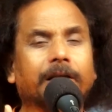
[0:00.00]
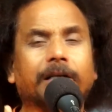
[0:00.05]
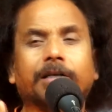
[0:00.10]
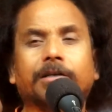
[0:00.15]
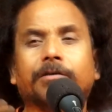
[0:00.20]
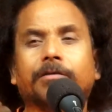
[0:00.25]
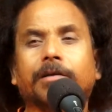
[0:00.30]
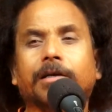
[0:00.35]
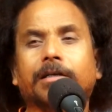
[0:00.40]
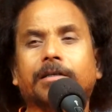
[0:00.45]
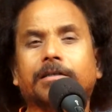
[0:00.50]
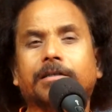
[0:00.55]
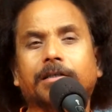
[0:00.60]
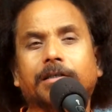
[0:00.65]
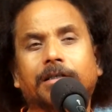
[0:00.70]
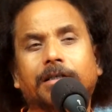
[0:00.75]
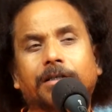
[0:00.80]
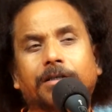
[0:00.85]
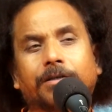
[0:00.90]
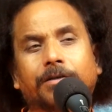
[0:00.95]
Then you can
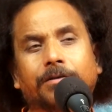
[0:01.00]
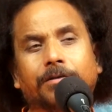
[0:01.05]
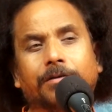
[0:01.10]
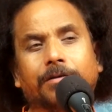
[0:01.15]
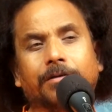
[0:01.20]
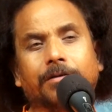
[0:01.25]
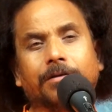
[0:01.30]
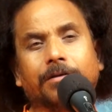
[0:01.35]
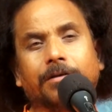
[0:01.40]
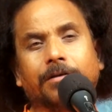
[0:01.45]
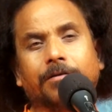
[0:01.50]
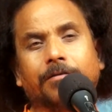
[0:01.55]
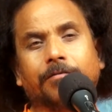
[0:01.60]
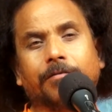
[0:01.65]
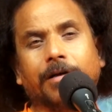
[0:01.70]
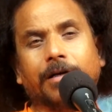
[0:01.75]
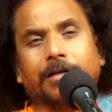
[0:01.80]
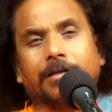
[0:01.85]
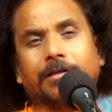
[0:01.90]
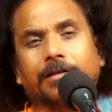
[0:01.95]
see the truth.
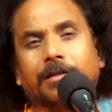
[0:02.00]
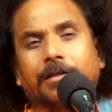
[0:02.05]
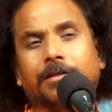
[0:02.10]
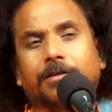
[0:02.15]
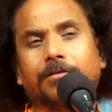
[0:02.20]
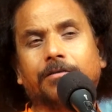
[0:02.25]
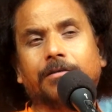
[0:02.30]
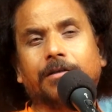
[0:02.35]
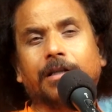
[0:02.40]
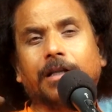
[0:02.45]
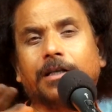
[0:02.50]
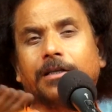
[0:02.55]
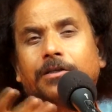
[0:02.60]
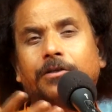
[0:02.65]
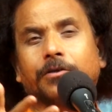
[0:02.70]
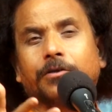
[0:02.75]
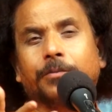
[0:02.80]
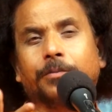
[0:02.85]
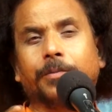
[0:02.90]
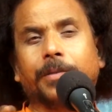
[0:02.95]
What is the truth? There
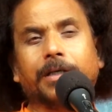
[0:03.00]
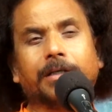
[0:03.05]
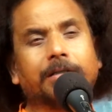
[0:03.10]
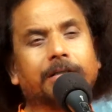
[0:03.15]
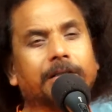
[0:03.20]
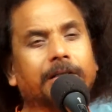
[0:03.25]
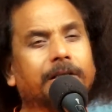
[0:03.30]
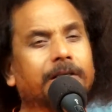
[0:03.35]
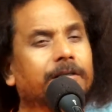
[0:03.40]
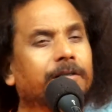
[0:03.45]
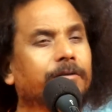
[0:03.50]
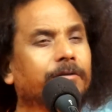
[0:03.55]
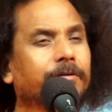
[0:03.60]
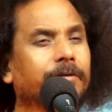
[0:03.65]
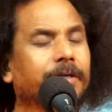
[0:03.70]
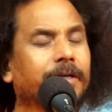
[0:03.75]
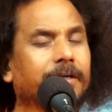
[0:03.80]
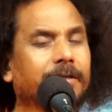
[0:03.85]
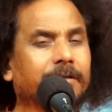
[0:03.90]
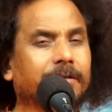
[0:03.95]
is no birth, there is
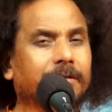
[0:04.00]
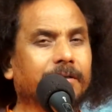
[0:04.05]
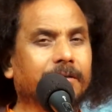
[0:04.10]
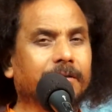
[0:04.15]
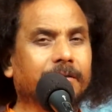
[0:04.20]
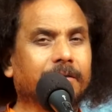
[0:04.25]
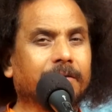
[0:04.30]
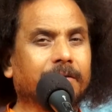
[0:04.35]
no death.